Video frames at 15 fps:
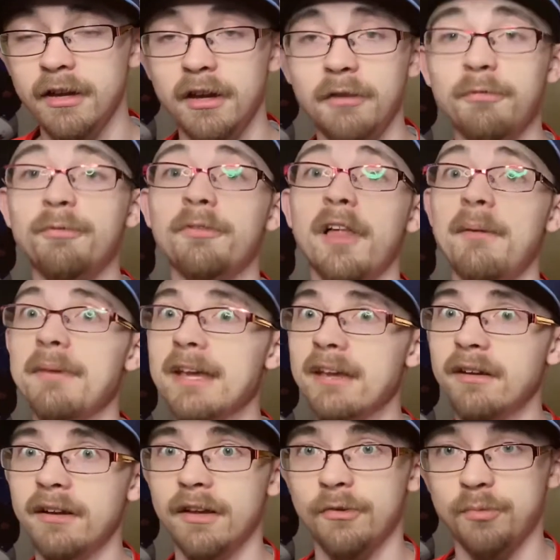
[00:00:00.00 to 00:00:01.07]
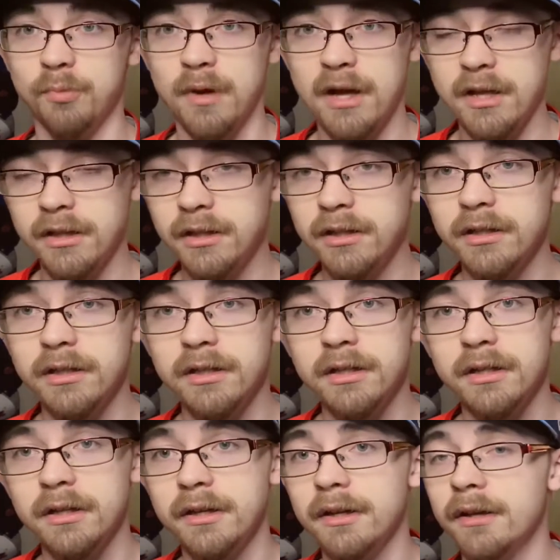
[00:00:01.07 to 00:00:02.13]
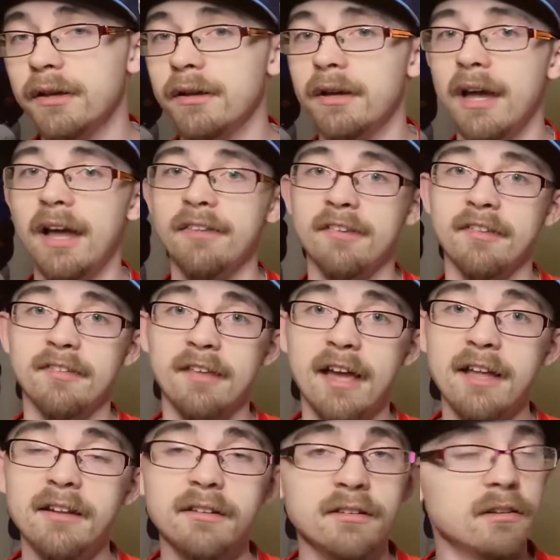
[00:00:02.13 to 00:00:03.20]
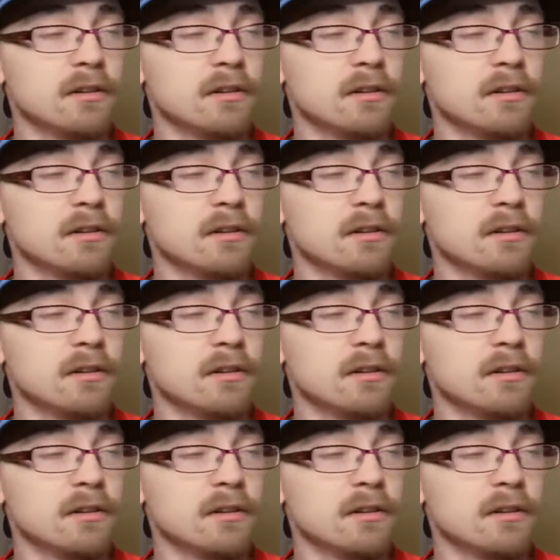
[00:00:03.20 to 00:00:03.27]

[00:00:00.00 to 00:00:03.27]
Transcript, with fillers: Fleming as well. As I said,